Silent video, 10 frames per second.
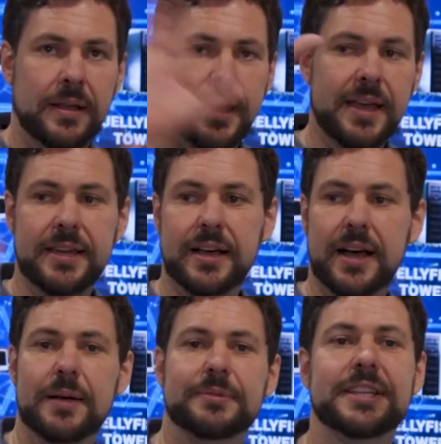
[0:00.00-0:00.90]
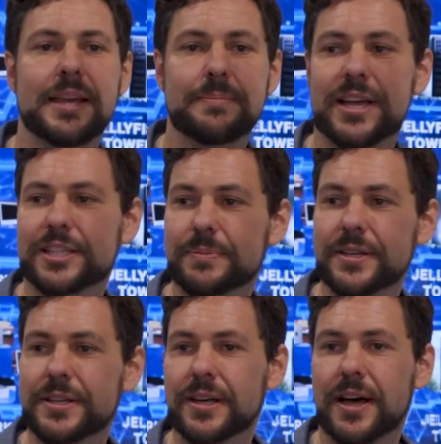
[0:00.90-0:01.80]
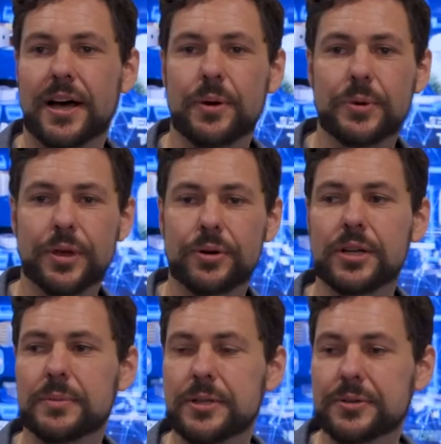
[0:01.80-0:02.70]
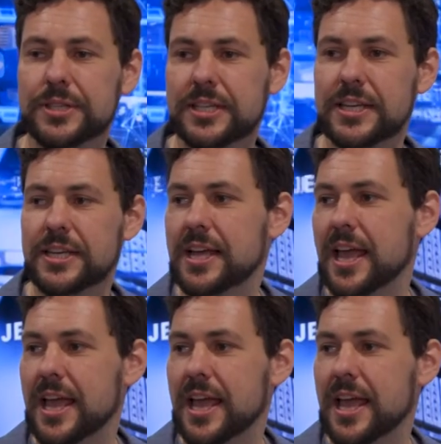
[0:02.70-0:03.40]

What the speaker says: Hey, I'm Sam Messman with OWC,